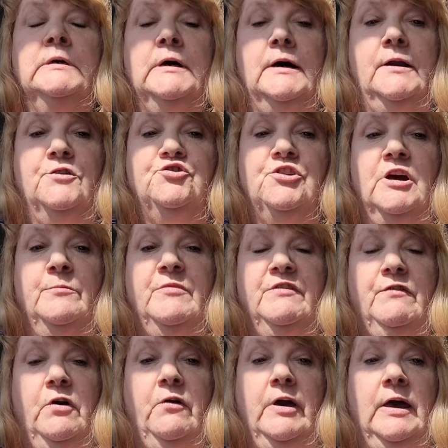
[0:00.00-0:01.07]
and I try and be
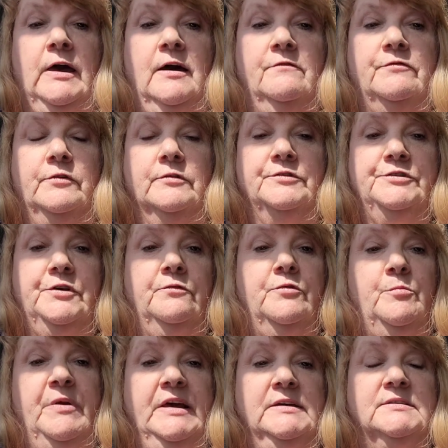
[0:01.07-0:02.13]
very careful. So
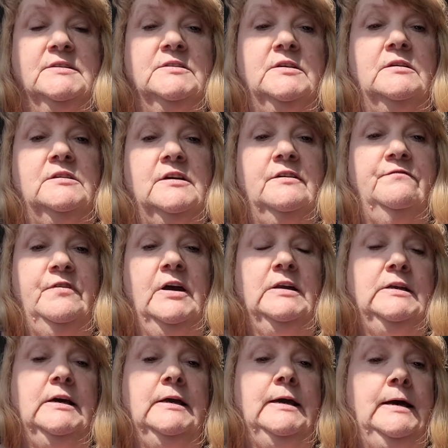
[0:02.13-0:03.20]
the places that I find
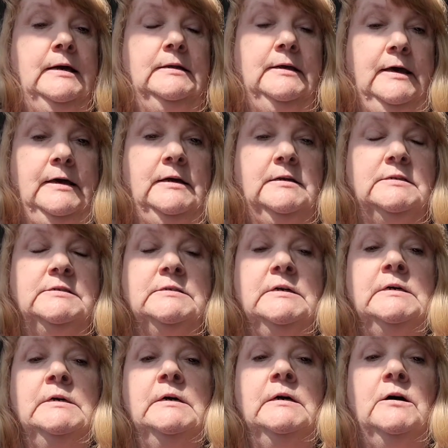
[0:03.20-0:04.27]
I can get
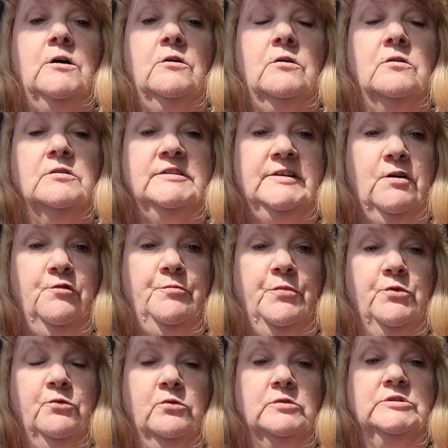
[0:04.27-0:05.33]
are
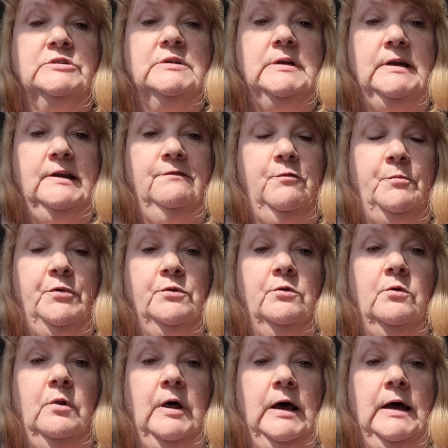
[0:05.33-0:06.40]
Southport,
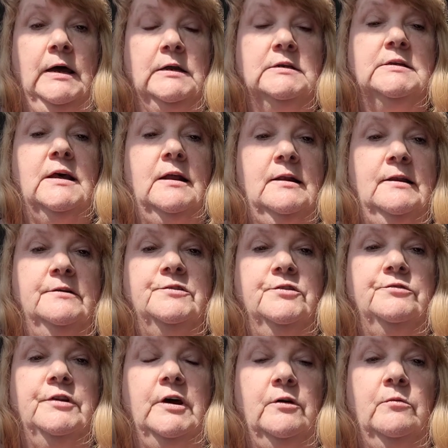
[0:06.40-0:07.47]
Liverpool and
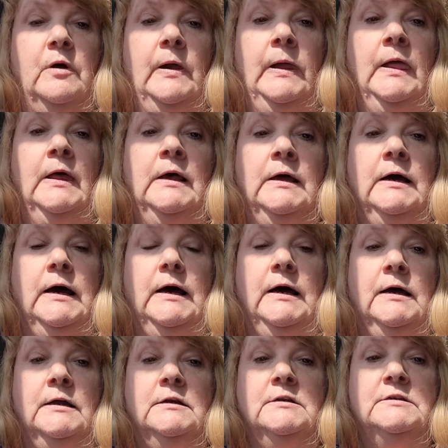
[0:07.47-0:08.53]
Llandudno.
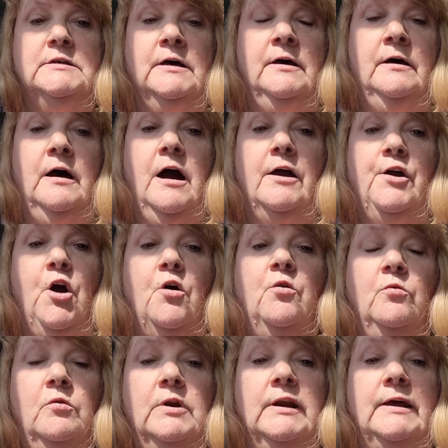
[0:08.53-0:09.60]
And I
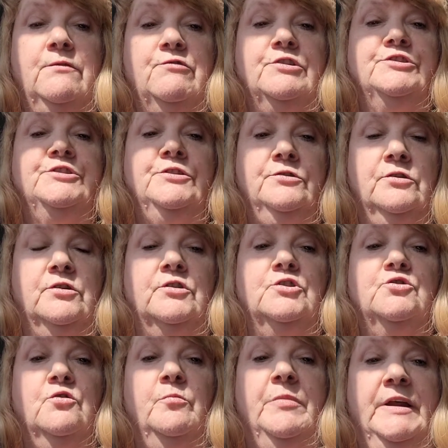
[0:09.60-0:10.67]
only return
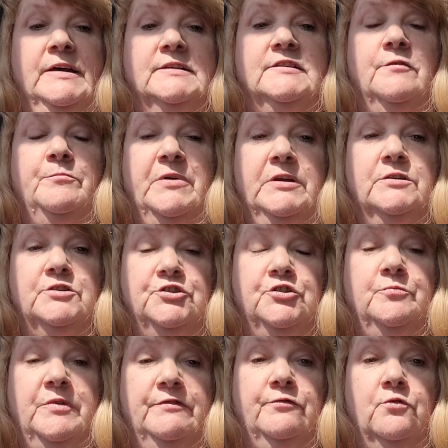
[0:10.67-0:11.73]
to a place I've been to
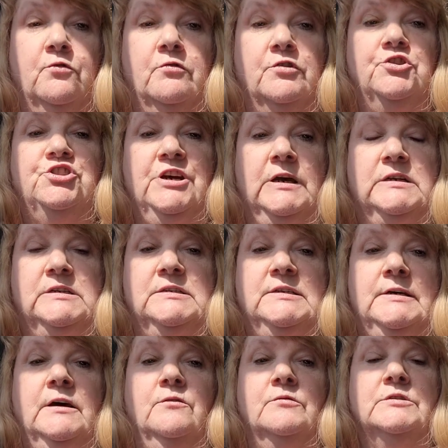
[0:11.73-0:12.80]
before and checked it
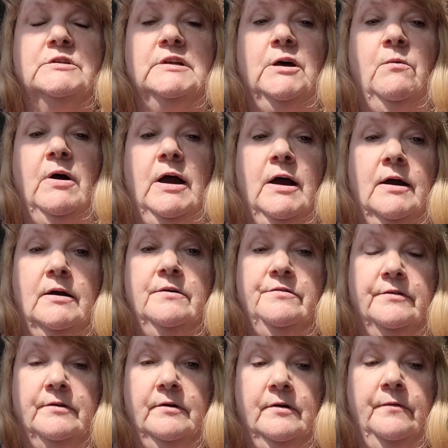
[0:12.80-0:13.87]
out. Now, I
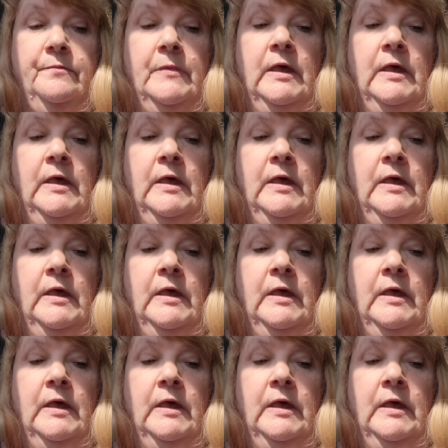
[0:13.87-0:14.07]
either